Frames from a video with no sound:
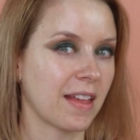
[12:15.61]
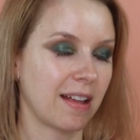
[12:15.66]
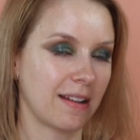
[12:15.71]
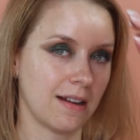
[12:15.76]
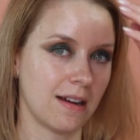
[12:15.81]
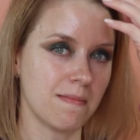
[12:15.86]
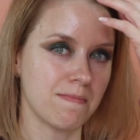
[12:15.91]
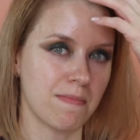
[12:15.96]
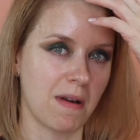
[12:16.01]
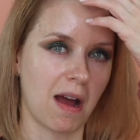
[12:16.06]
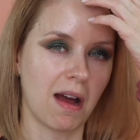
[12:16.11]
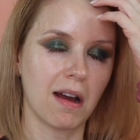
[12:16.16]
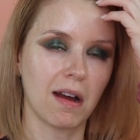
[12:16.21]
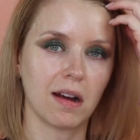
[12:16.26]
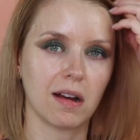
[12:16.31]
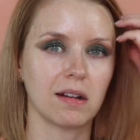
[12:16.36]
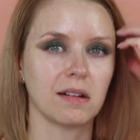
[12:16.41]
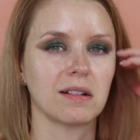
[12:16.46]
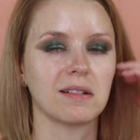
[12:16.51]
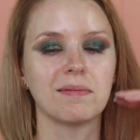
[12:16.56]
Not
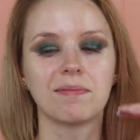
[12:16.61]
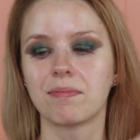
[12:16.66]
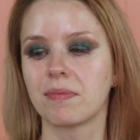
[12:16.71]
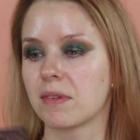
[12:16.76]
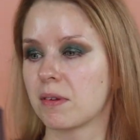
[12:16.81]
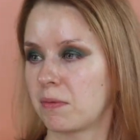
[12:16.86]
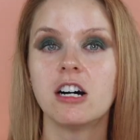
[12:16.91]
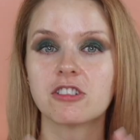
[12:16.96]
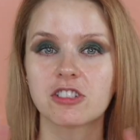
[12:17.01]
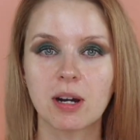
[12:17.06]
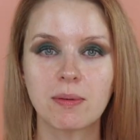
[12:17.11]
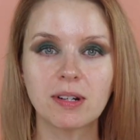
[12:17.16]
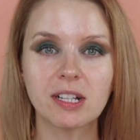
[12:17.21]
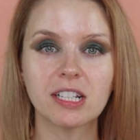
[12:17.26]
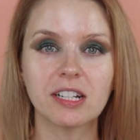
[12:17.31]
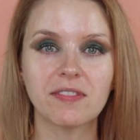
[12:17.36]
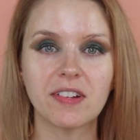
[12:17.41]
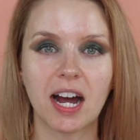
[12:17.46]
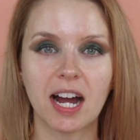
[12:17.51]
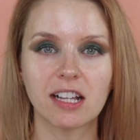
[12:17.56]
bad. So I'm gonna
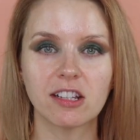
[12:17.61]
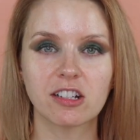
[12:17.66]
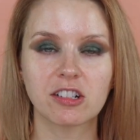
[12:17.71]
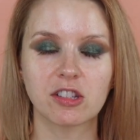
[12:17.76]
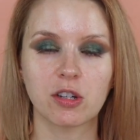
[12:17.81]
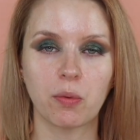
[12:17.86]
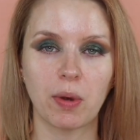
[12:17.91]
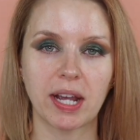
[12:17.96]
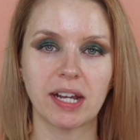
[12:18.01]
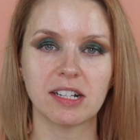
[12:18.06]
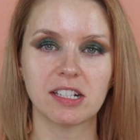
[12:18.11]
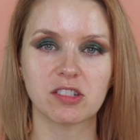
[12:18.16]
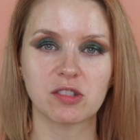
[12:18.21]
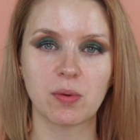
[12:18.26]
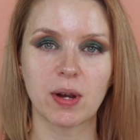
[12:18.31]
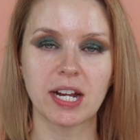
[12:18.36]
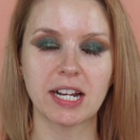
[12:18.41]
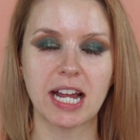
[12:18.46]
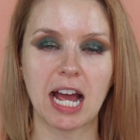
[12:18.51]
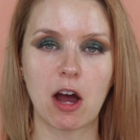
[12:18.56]
leave the eye look the way it is
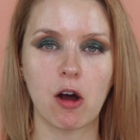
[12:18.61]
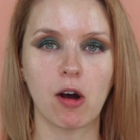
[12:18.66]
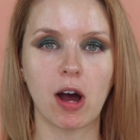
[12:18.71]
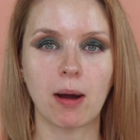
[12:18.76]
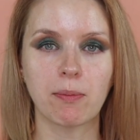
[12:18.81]
right now.